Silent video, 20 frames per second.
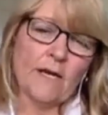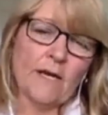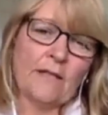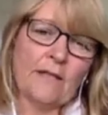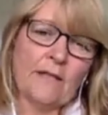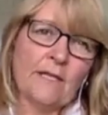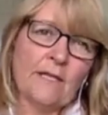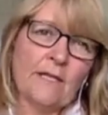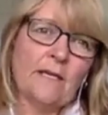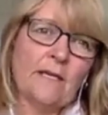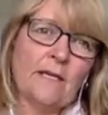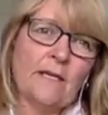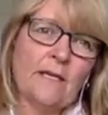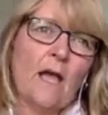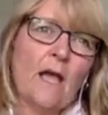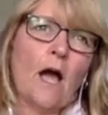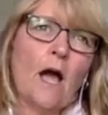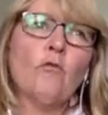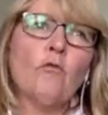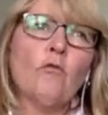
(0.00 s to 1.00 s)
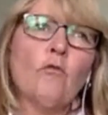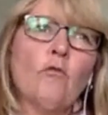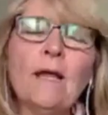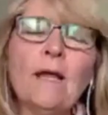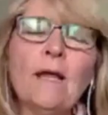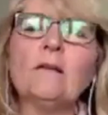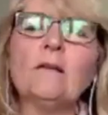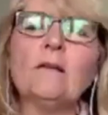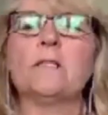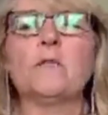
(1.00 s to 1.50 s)
And then I
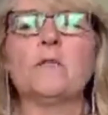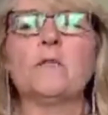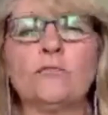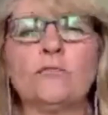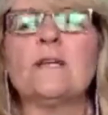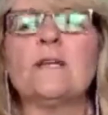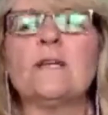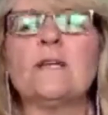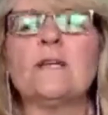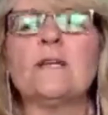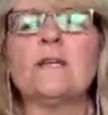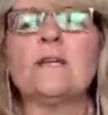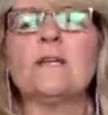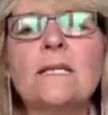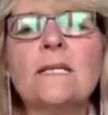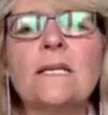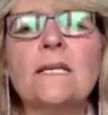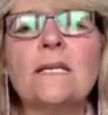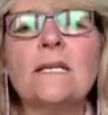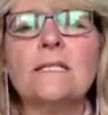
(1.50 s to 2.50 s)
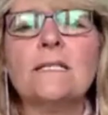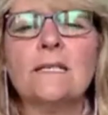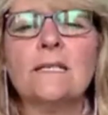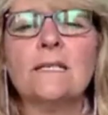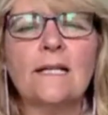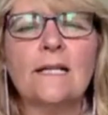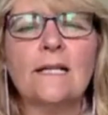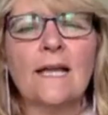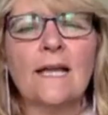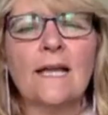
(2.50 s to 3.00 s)
realised I was really missing it.
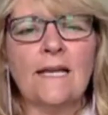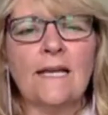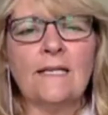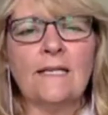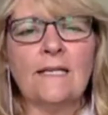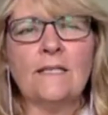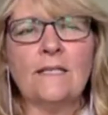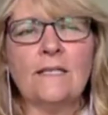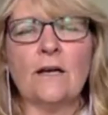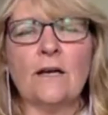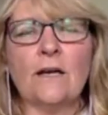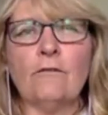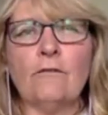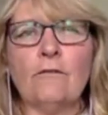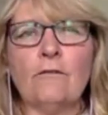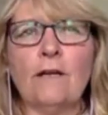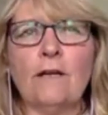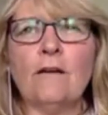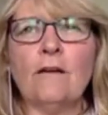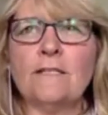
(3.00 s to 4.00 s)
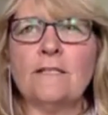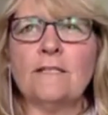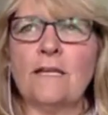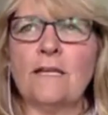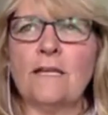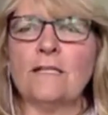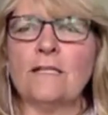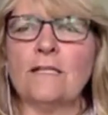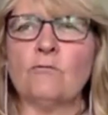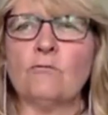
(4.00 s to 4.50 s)
Yeah. And I realised
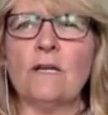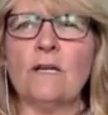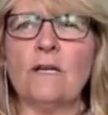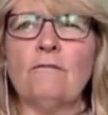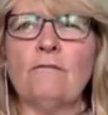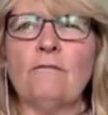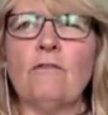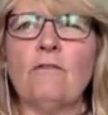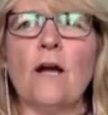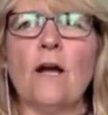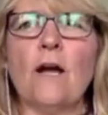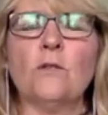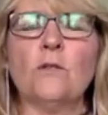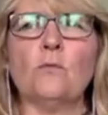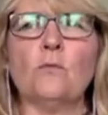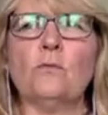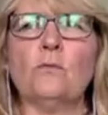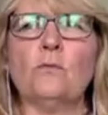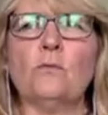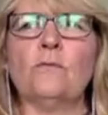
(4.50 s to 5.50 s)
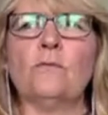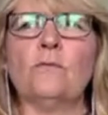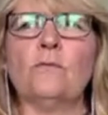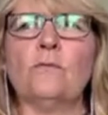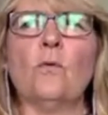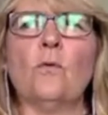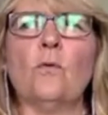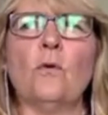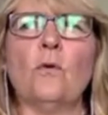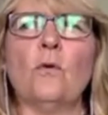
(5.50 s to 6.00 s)
that it's really vital
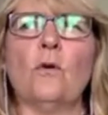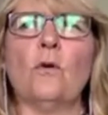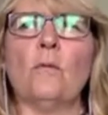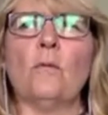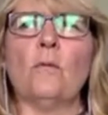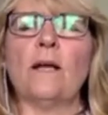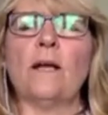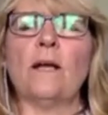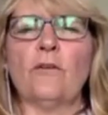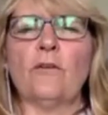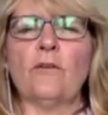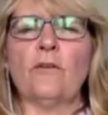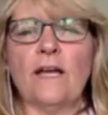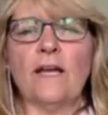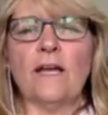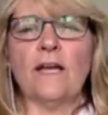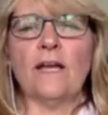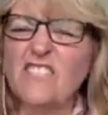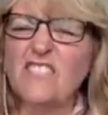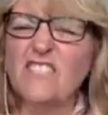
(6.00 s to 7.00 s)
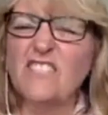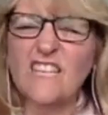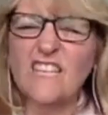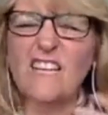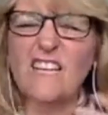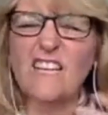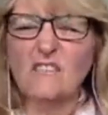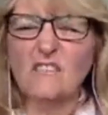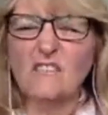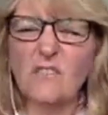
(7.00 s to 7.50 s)
for my
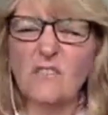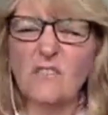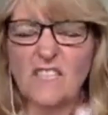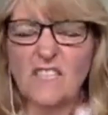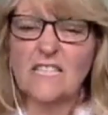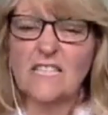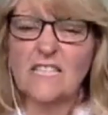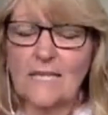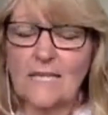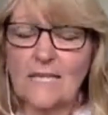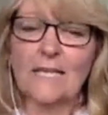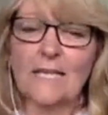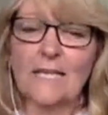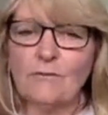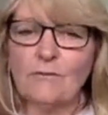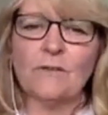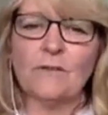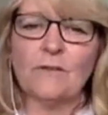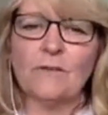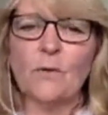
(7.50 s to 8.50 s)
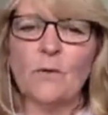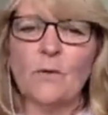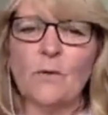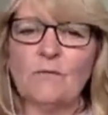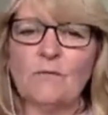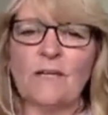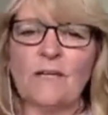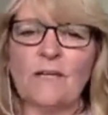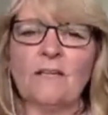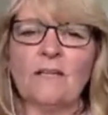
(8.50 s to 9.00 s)
creativity and to getting everything
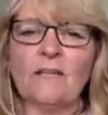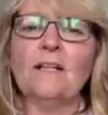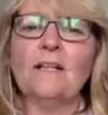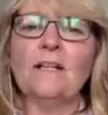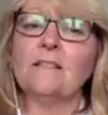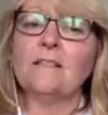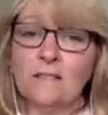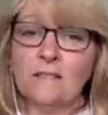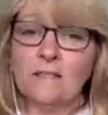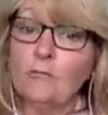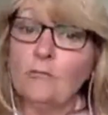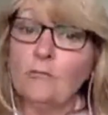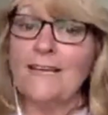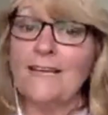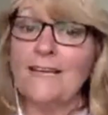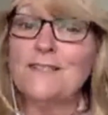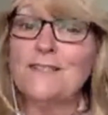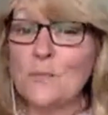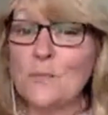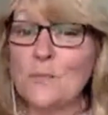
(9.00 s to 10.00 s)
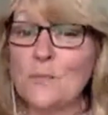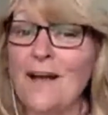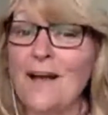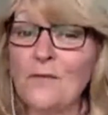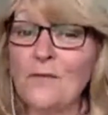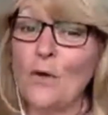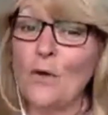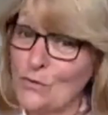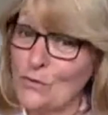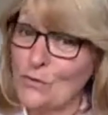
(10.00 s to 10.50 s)
moving to read as
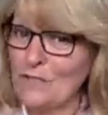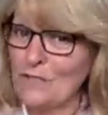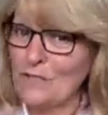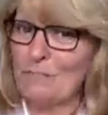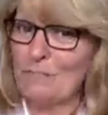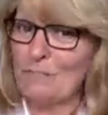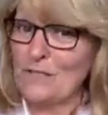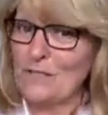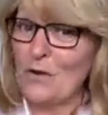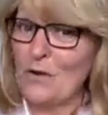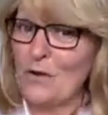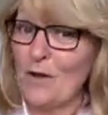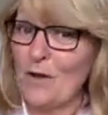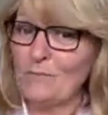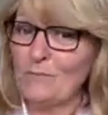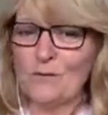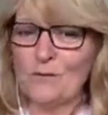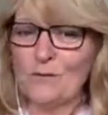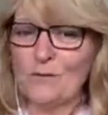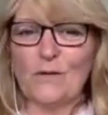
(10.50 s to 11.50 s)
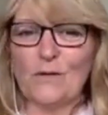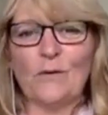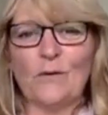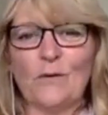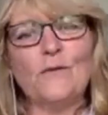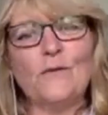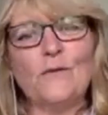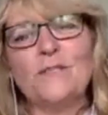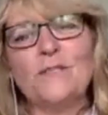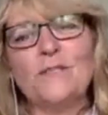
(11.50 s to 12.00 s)
well, not just spend time doing
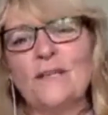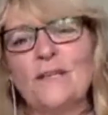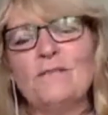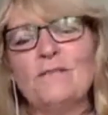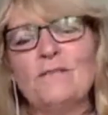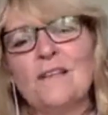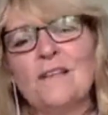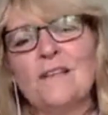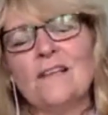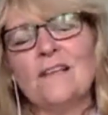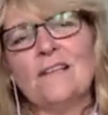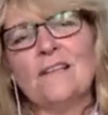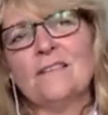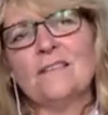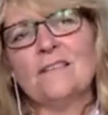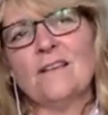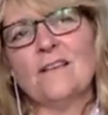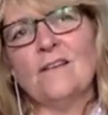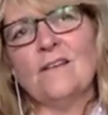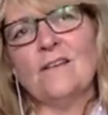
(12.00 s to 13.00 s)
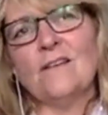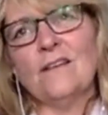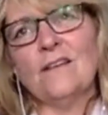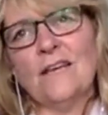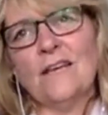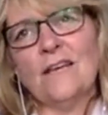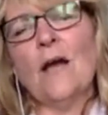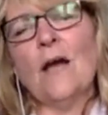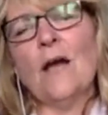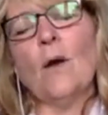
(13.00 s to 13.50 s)
your own stuff. So
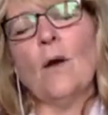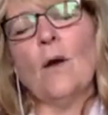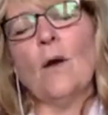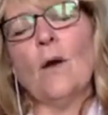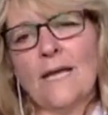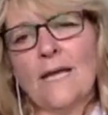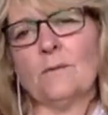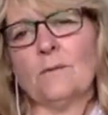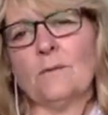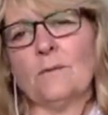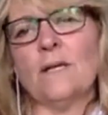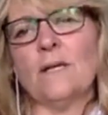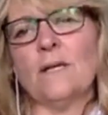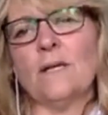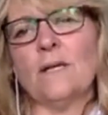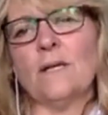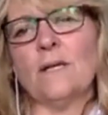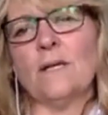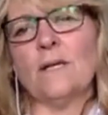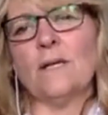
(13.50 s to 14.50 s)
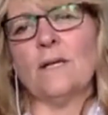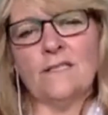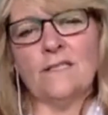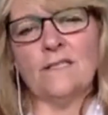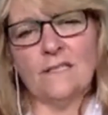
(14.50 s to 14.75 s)
now I make myself read.